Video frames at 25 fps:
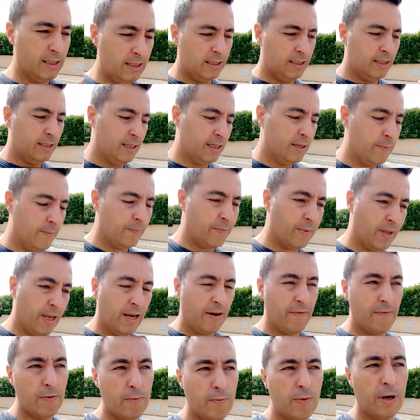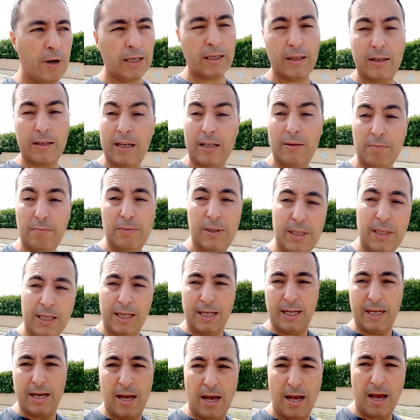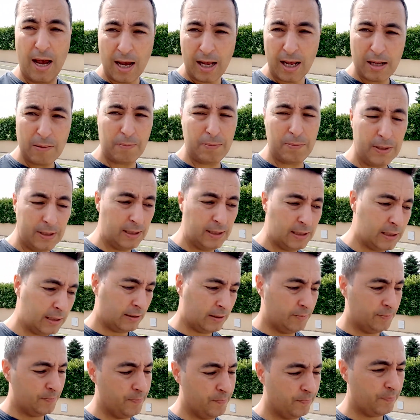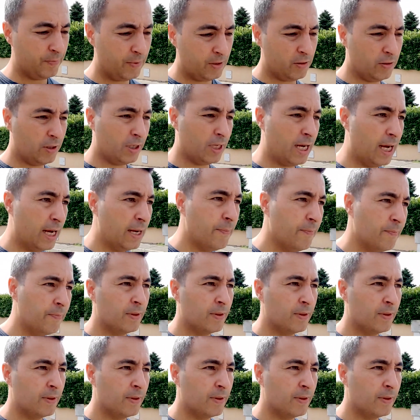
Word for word: um, everyone can be helped, okay,